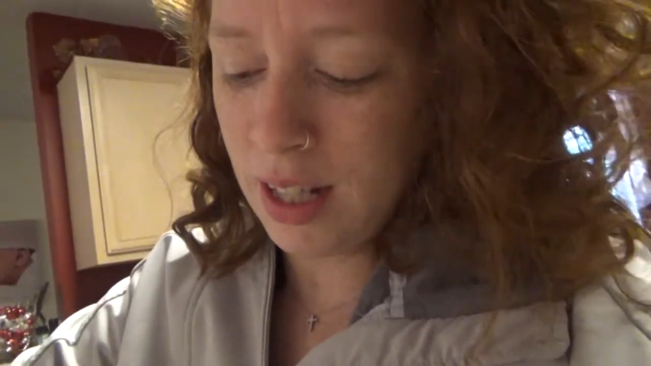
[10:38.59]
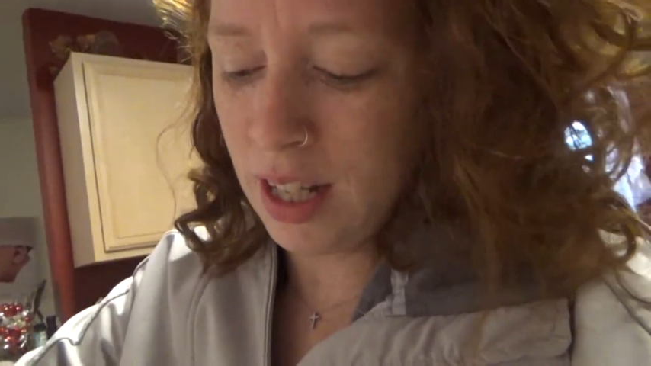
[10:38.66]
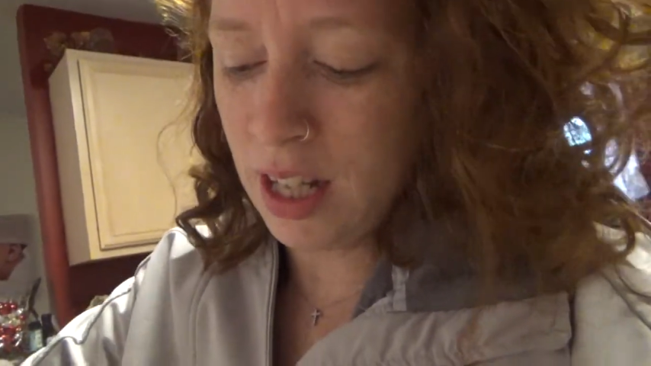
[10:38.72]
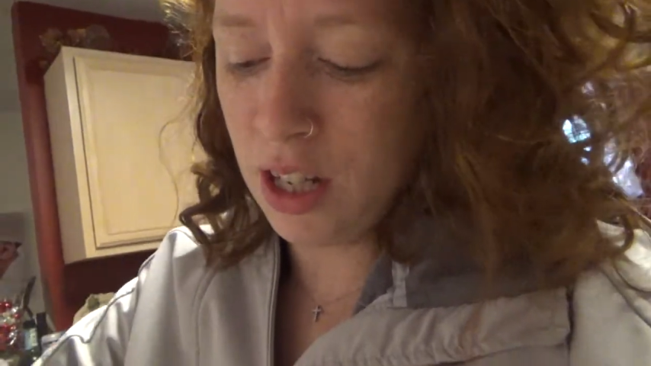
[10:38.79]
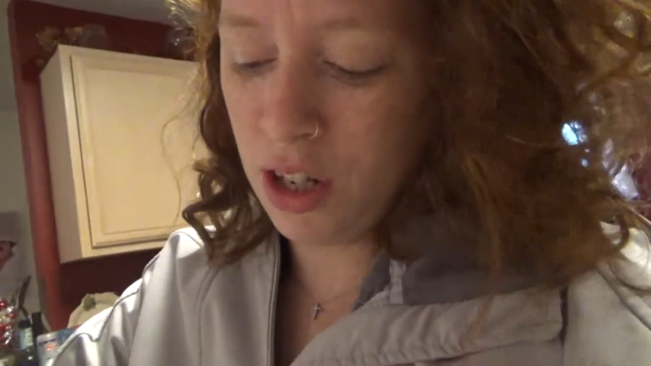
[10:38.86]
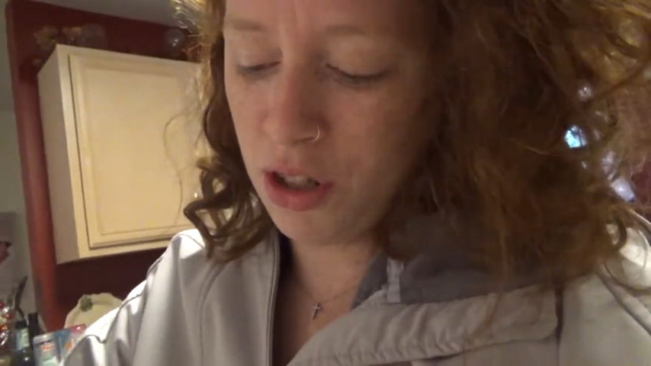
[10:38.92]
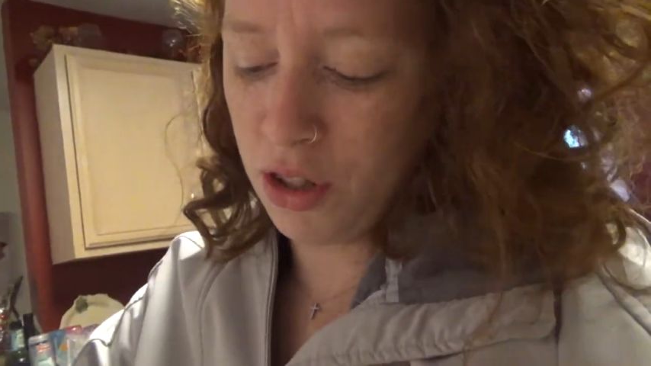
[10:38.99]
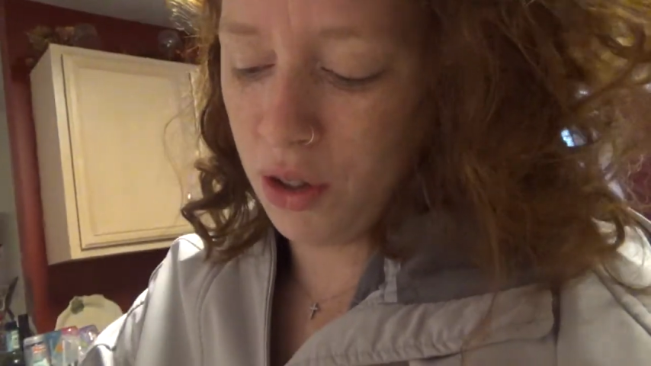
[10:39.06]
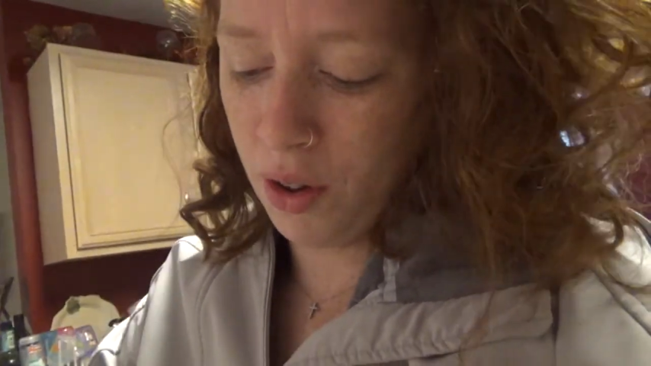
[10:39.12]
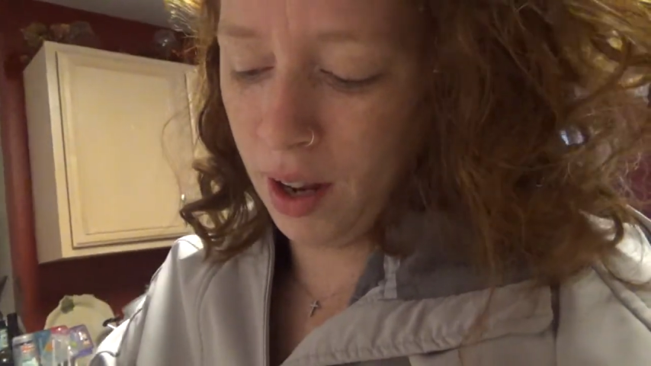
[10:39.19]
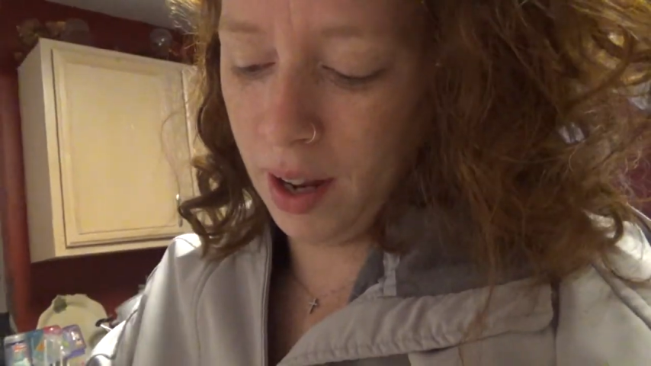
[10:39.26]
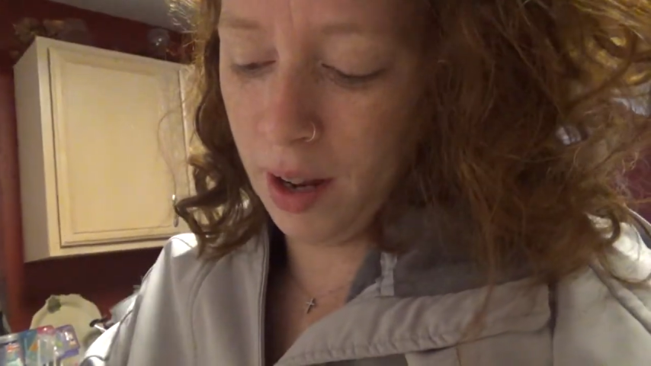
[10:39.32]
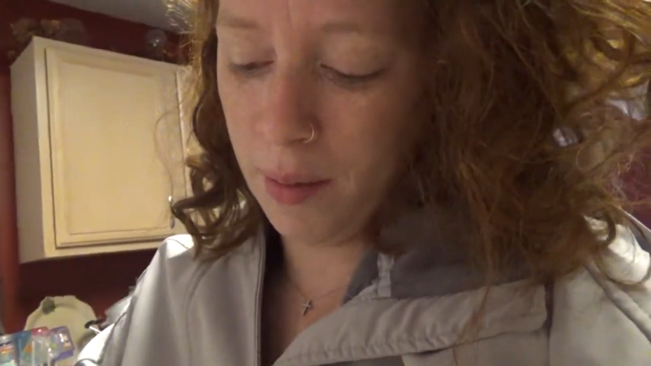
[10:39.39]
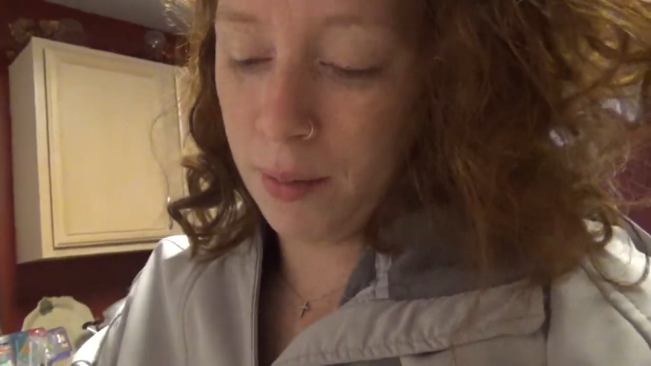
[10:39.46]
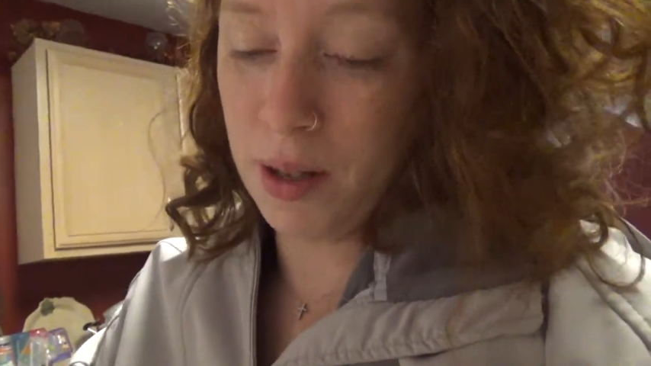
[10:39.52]
He knows who I
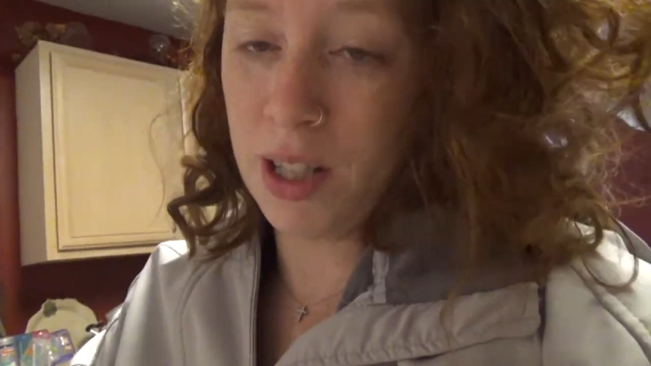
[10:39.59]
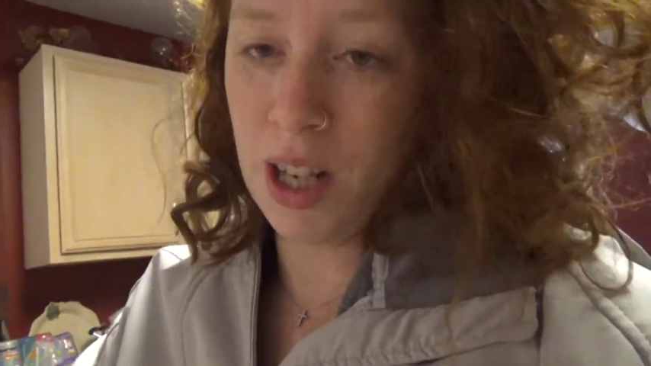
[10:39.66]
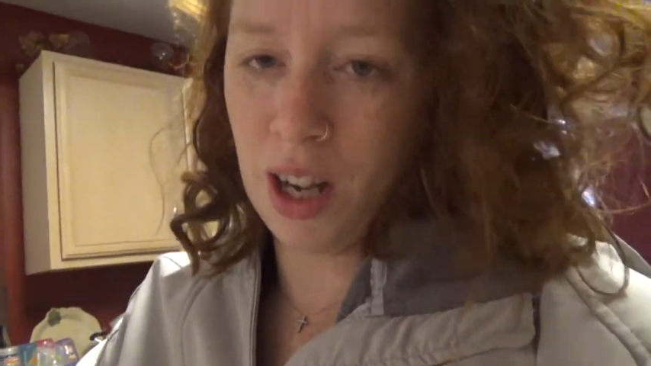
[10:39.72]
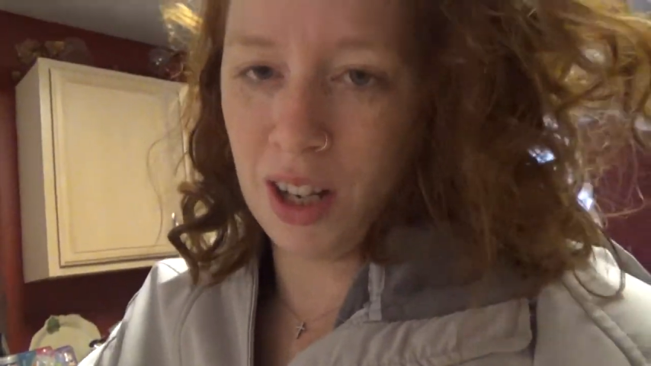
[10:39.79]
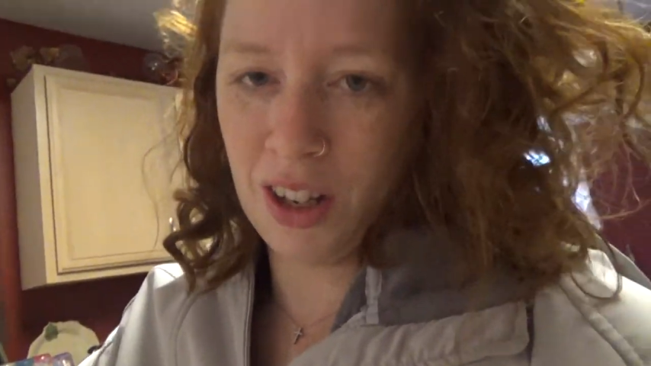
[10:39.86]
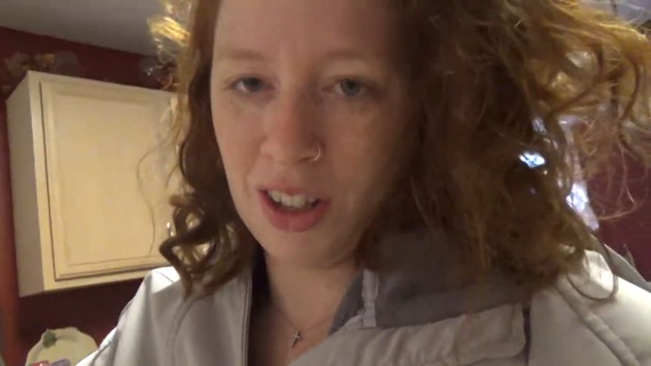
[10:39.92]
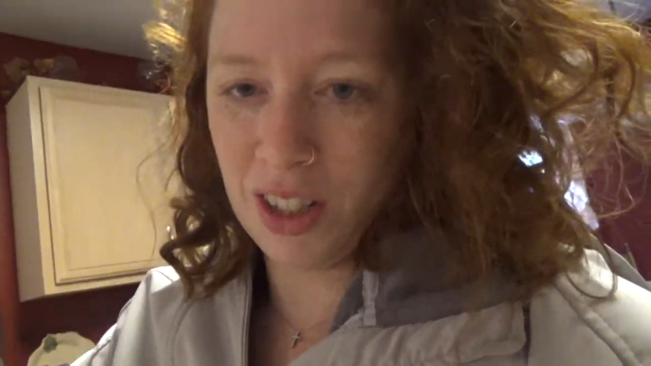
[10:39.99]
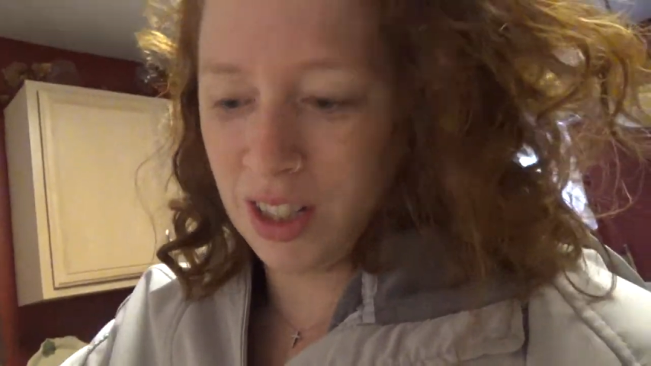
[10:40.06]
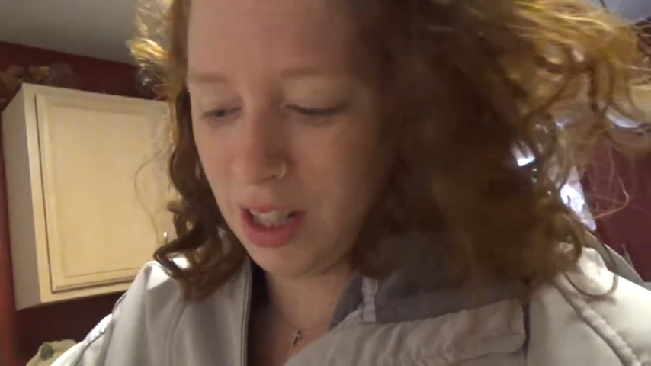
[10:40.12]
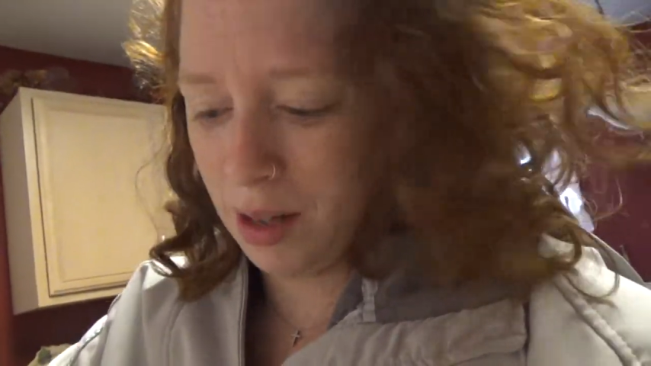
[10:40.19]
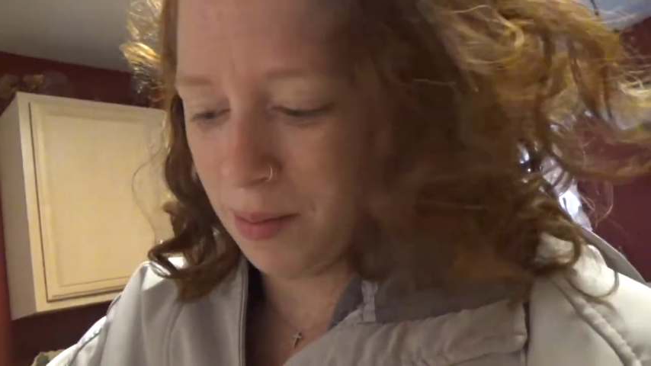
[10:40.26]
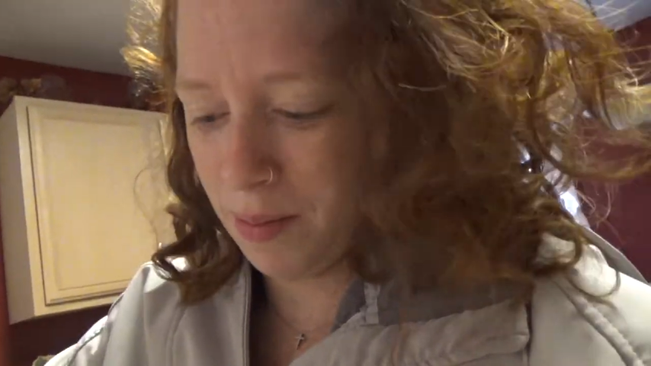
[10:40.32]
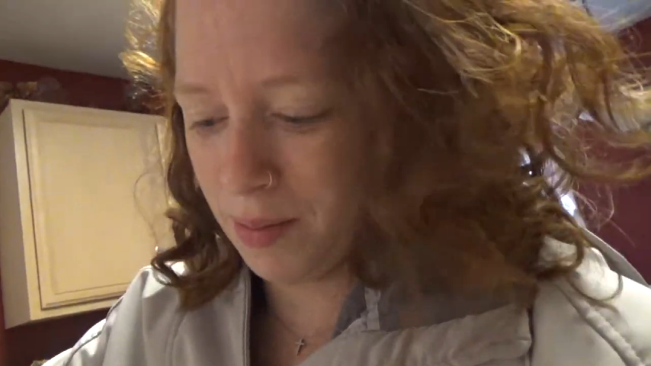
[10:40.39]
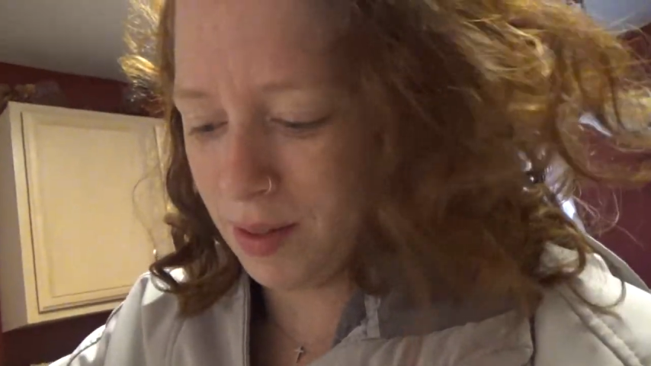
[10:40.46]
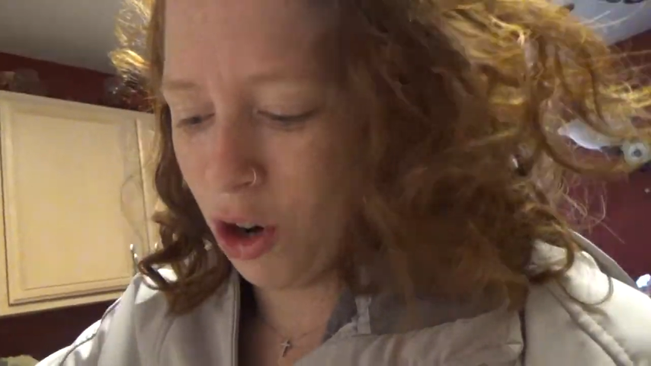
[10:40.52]
am. We talk all the time.